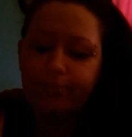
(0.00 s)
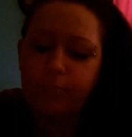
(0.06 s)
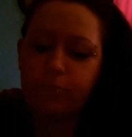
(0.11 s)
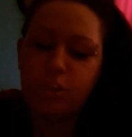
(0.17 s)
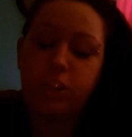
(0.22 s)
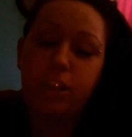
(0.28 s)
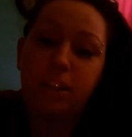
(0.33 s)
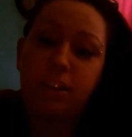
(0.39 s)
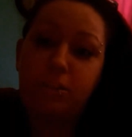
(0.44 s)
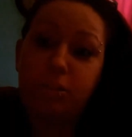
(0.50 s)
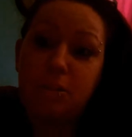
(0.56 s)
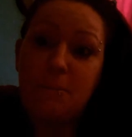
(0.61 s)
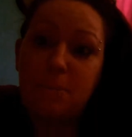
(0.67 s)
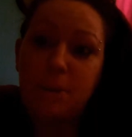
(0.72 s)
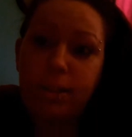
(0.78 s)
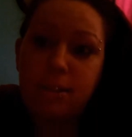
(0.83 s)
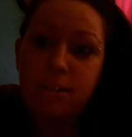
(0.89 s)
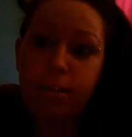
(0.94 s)
change
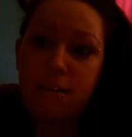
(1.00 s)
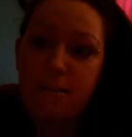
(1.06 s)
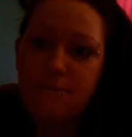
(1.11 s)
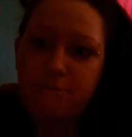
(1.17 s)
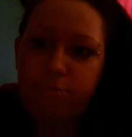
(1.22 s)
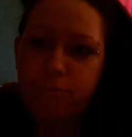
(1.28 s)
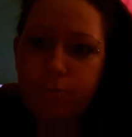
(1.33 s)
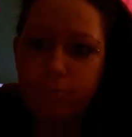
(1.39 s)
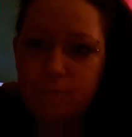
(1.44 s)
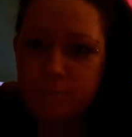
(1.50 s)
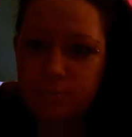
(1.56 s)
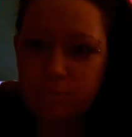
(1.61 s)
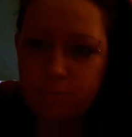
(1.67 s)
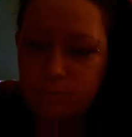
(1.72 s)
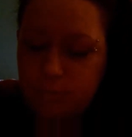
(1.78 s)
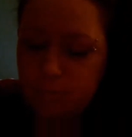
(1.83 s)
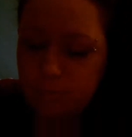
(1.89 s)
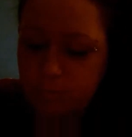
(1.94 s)
somebody's life?
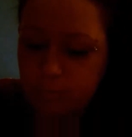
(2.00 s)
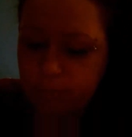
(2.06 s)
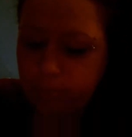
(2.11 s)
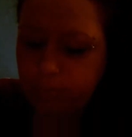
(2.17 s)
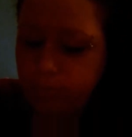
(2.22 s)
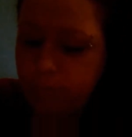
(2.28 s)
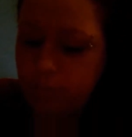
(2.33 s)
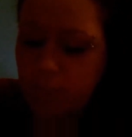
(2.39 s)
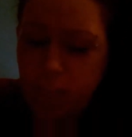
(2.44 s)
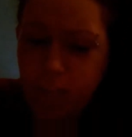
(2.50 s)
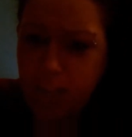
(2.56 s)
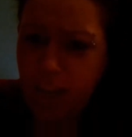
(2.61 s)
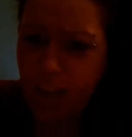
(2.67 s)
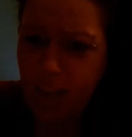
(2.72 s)
It can